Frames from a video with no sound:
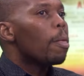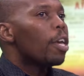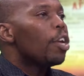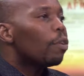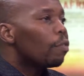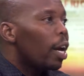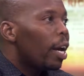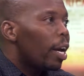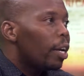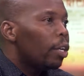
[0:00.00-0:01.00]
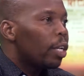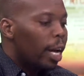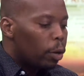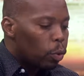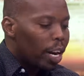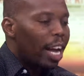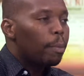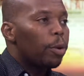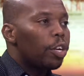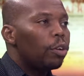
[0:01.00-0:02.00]
that would
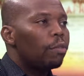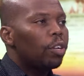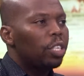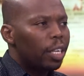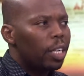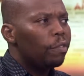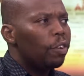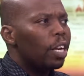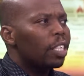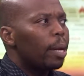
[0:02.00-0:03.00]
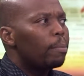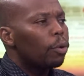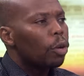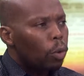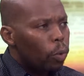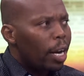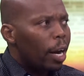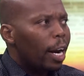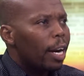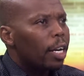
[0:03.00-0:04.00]
help on innovation. Give you an example. We're
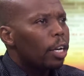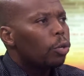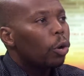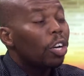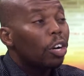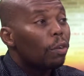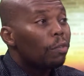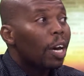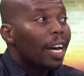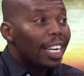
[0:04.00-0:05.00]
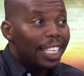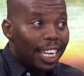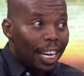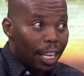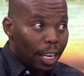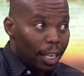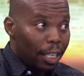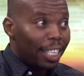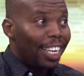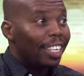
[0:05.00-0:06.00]
now currently talking of critical thinking
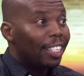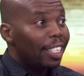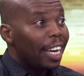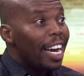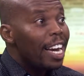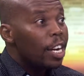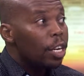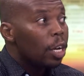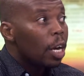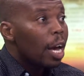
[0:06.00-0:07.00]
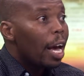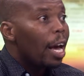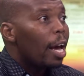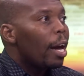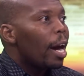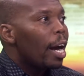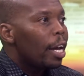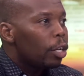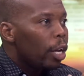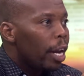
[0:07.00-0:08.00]
skills in
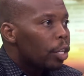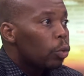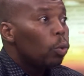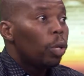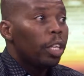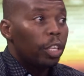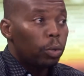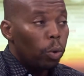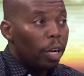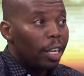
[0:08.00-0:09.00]
a school, in the schooling